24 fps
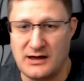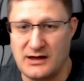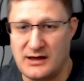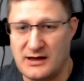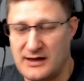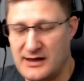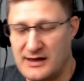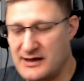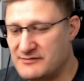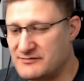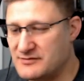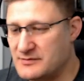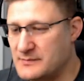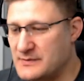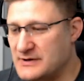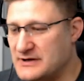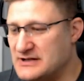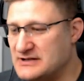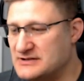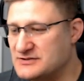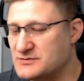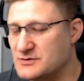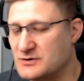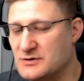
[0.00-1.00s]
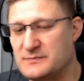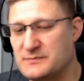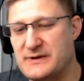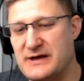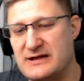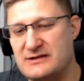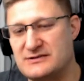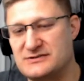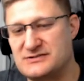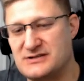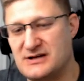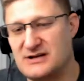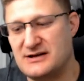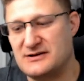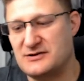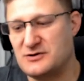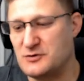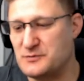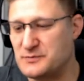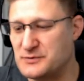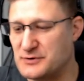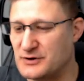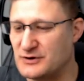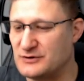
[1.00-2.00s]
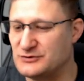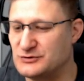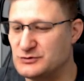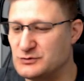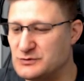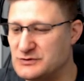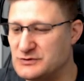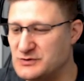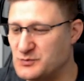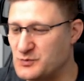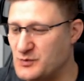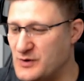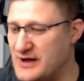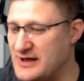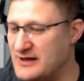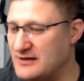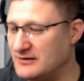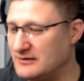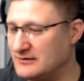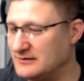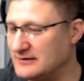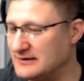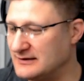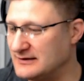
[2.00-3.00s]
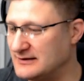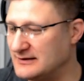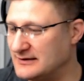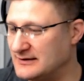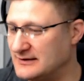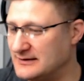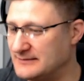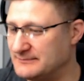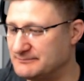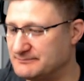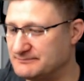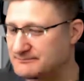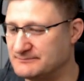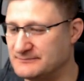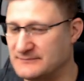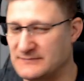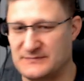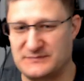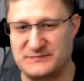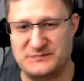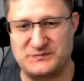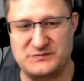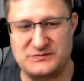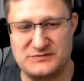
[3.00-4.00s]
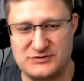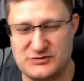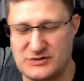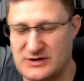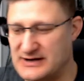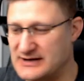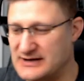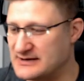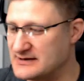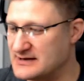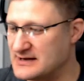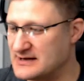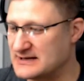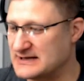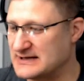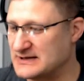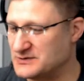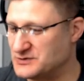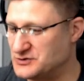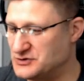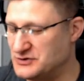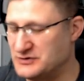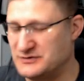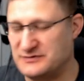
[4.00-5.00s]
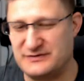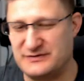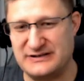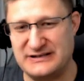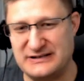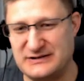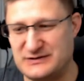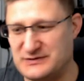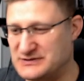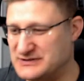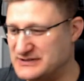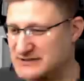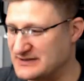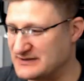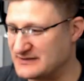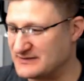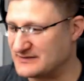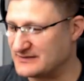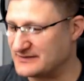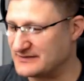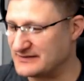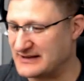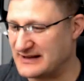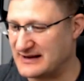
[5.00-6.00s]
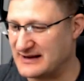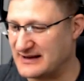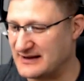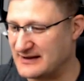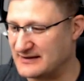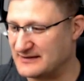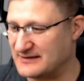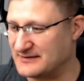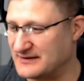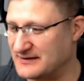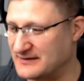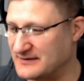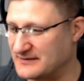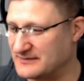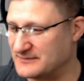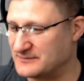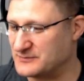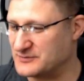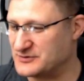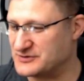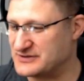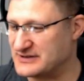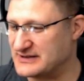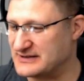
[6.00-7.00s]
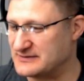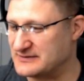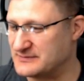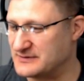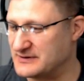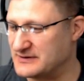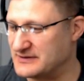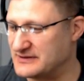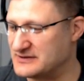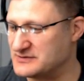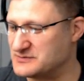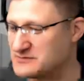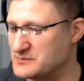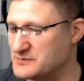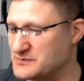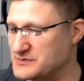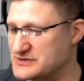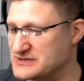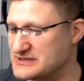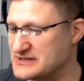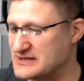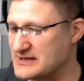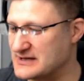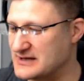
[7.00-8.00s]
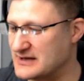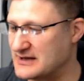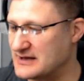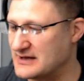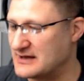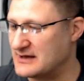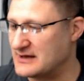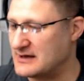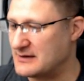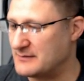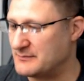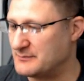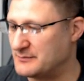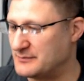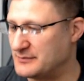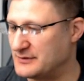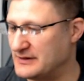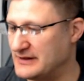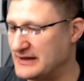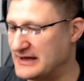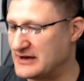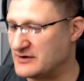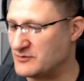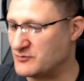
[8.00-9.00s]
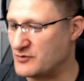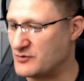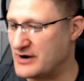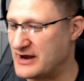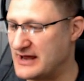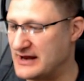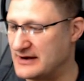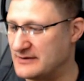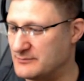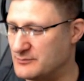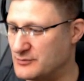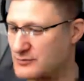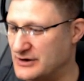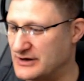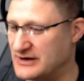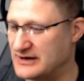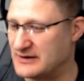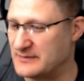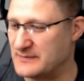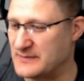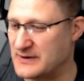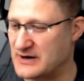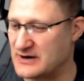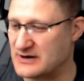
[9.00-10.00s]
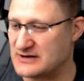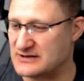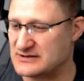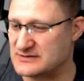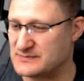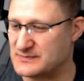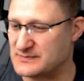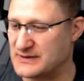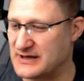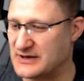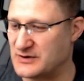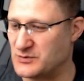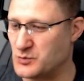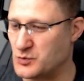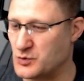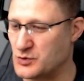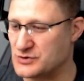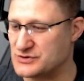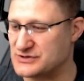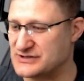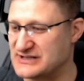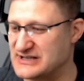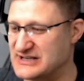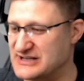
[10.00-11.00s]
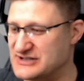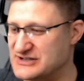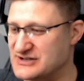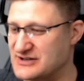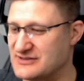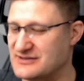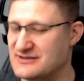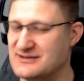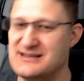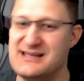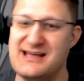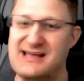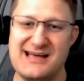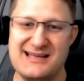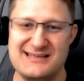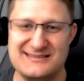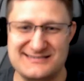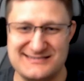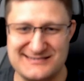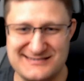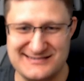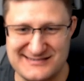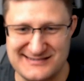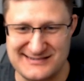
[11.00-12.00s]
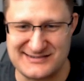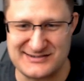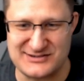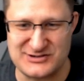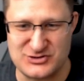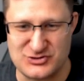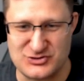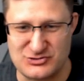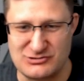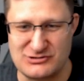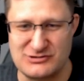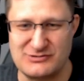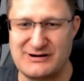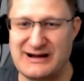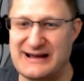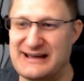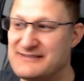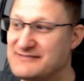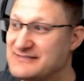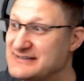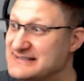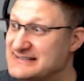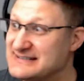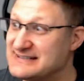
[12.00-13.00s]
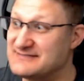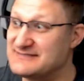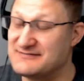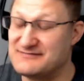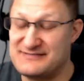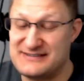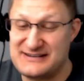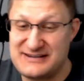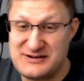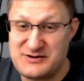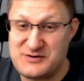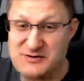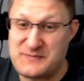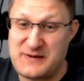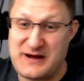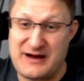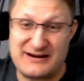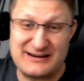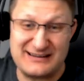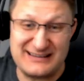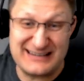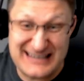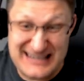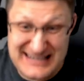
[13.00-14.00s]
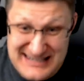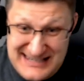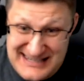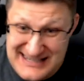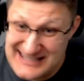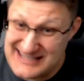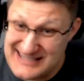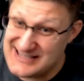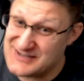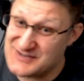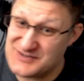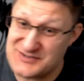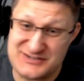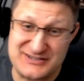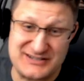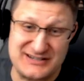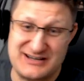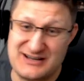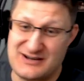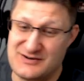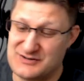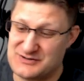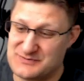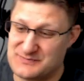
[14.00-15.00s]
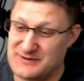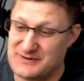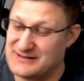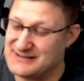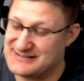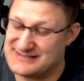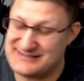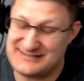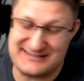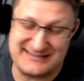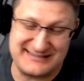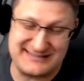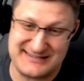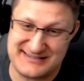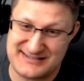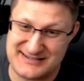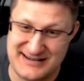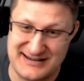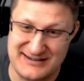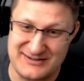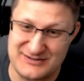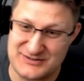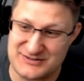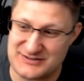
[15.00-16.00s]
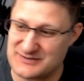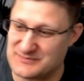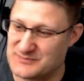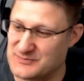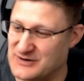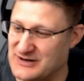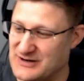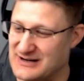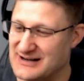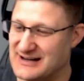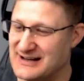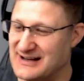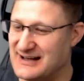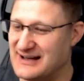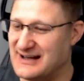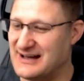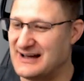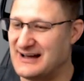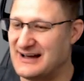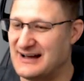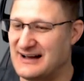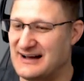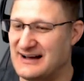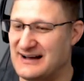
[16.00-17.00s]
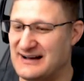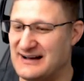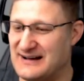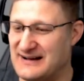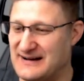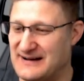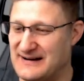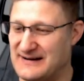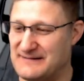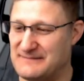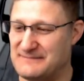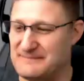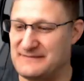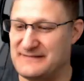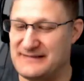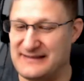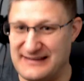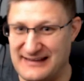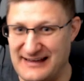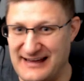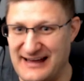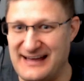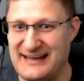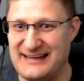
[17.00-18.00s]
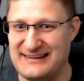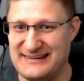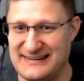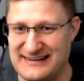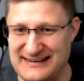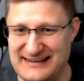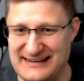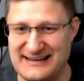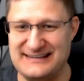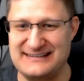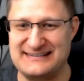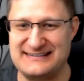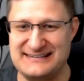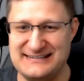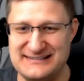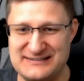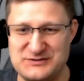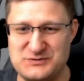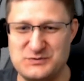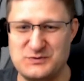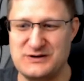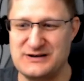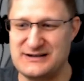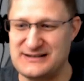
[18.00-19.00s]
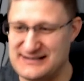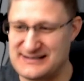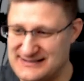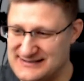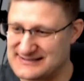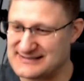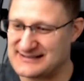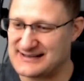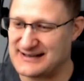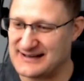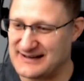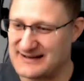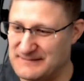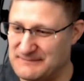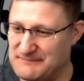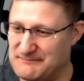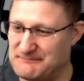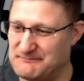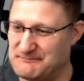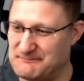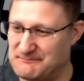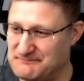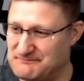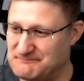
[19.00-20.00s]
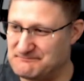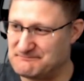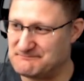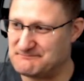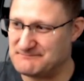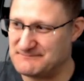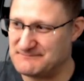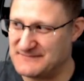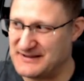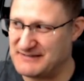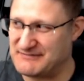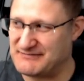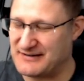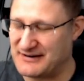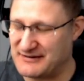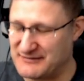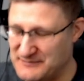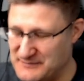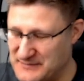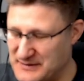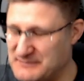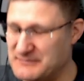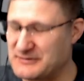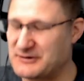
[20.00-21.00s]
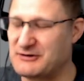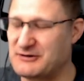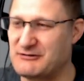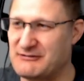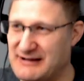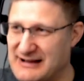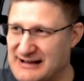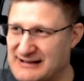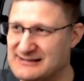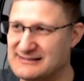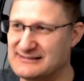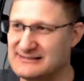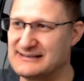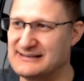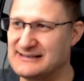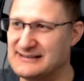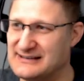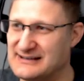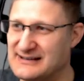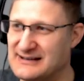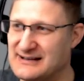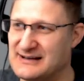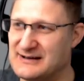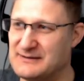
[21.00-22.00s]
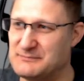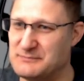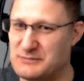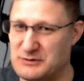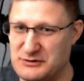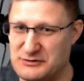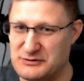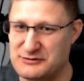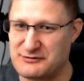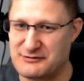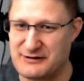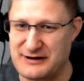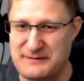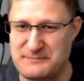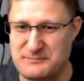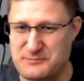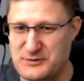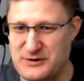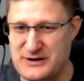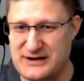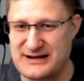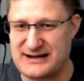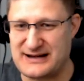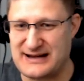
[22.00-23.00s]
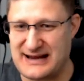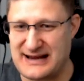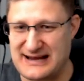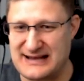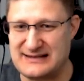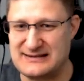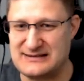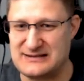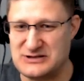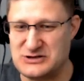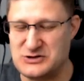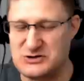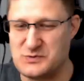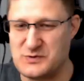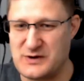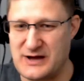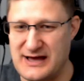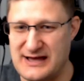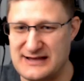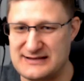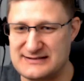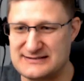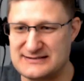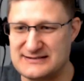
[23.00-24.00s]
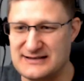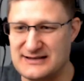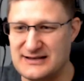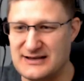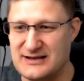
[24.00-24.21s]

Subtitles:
Hey everybody, it's your old pal John. I hope you're all doing well. Trying to knock out two videos here that were sent to me. This one was Plan Red, Britain and America's planned wars on each other. Yes, this is true. I even did a video about it like years ago. It's probably still on this channel somewhere. Yeah, in the 1920s, if I remember correctly, both Great Britain and the U.S.